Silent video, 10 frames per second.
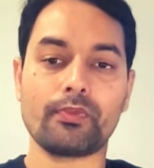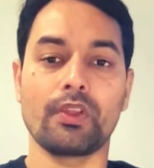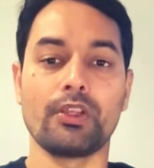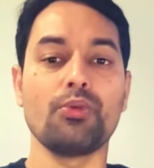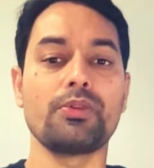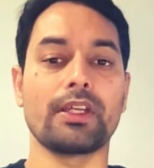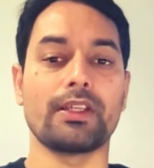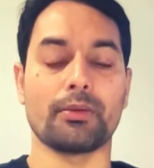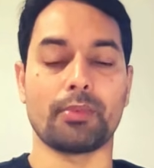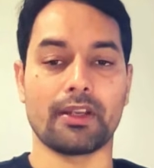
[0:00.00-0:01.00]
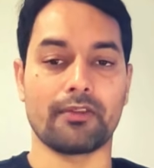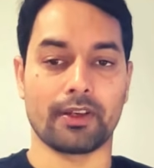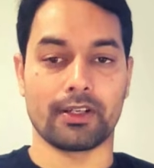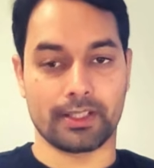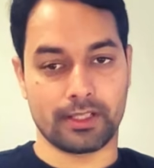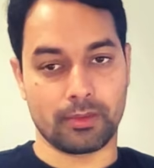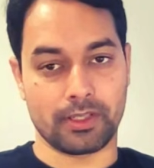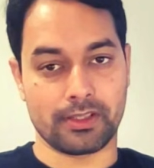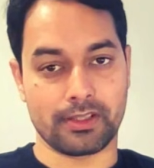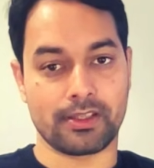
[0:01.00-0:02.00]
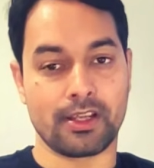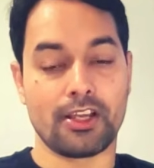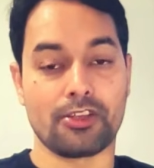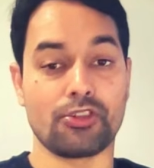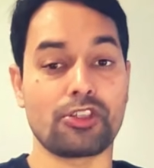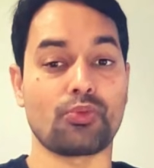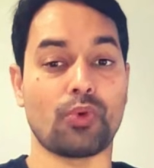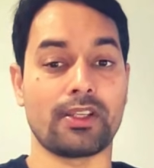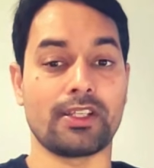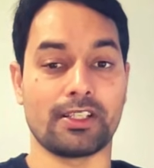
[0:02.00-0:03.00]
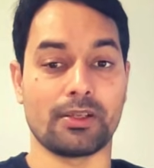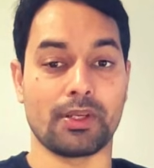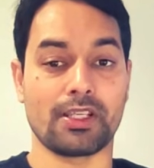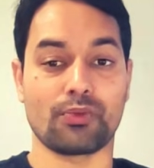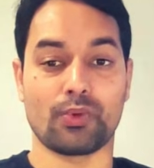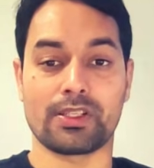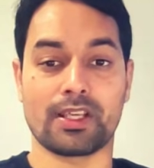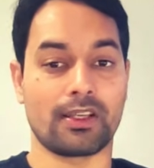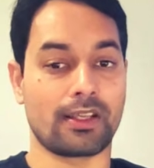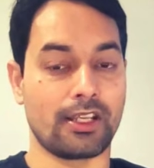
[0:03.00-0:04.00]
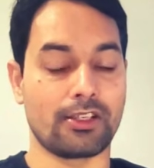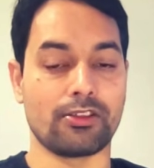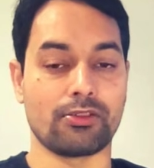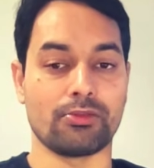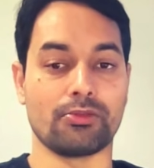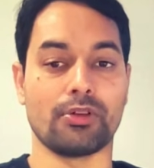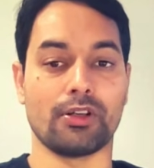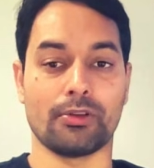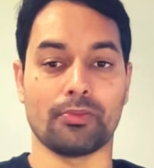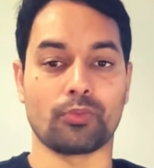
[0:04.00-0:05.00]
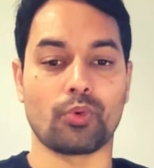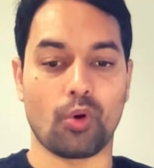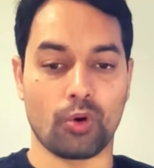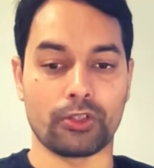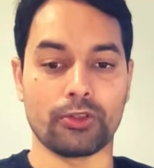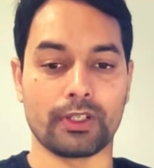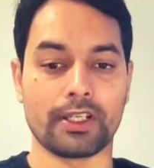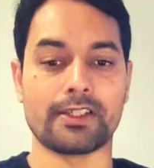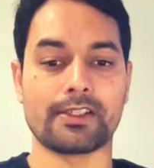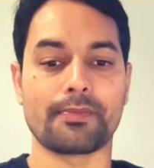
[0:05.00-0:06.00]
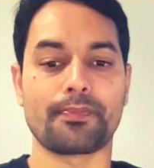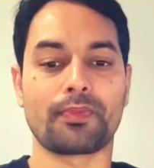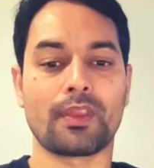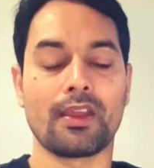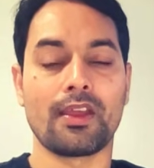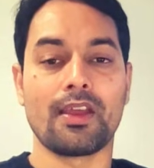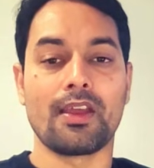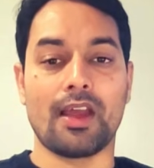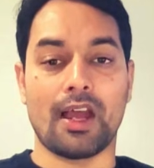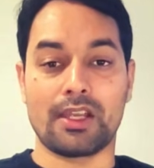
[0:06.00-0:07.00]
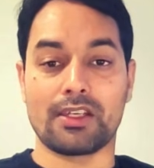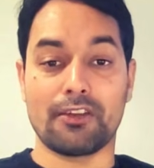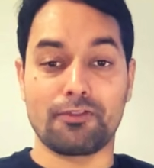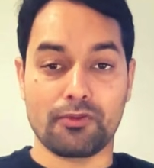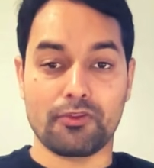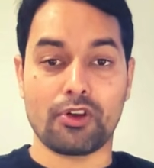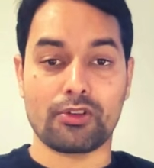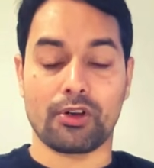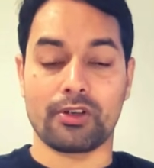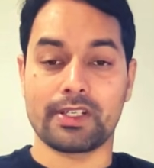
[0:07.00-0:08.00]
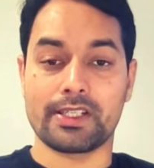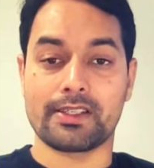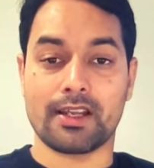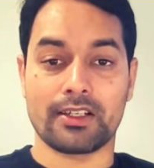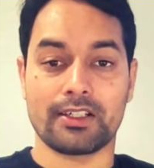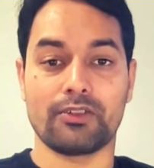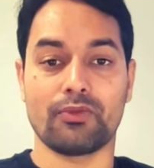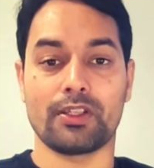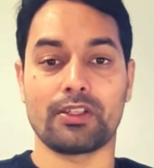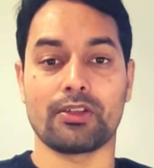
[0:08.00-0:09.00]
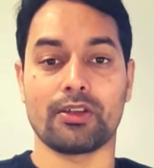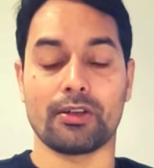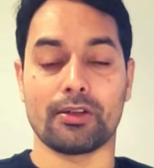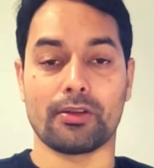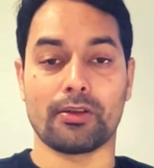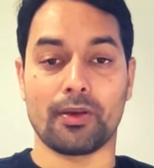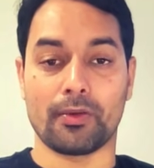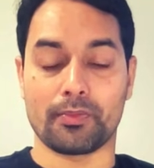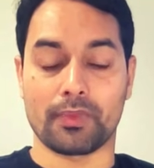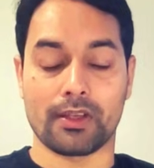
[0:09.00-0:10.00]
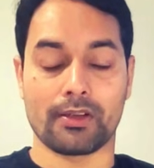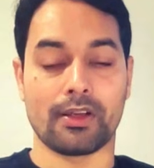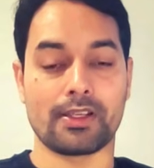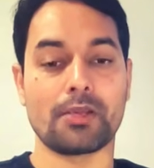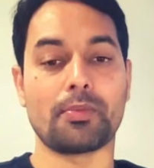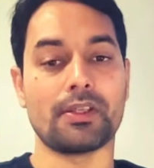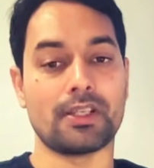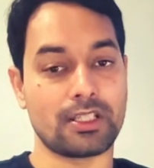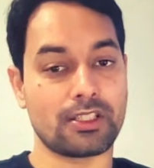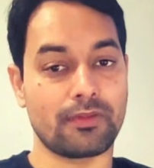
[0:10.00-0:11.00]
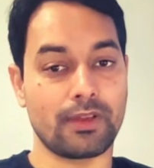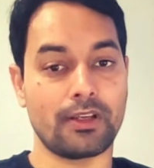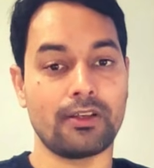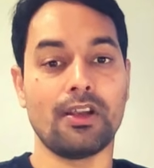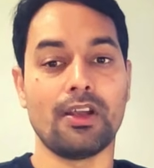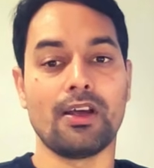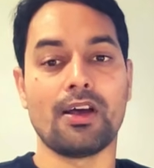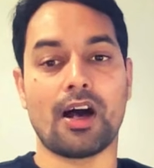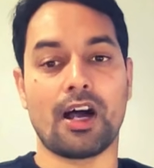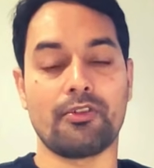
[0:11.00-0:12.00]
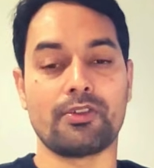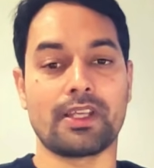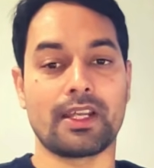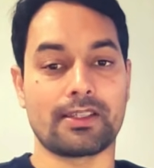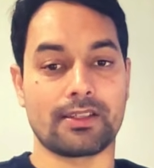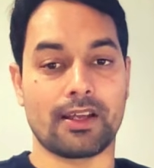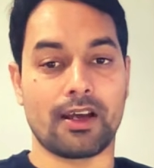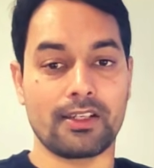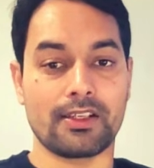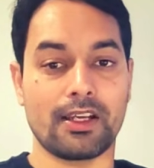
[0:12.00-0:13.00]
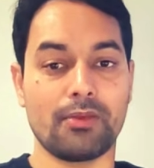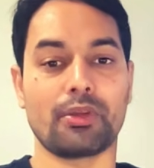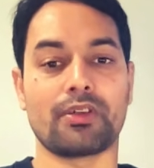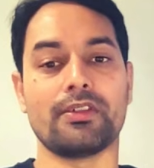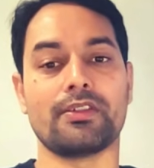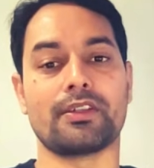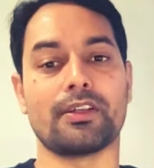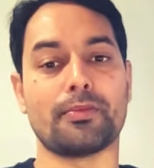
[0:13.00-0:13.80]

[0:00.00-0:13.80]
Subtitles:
using the peripheral databases, just one database which can cater to all your needs. And if you've not already started with the SAP Data Sphere, I would say it's the high time because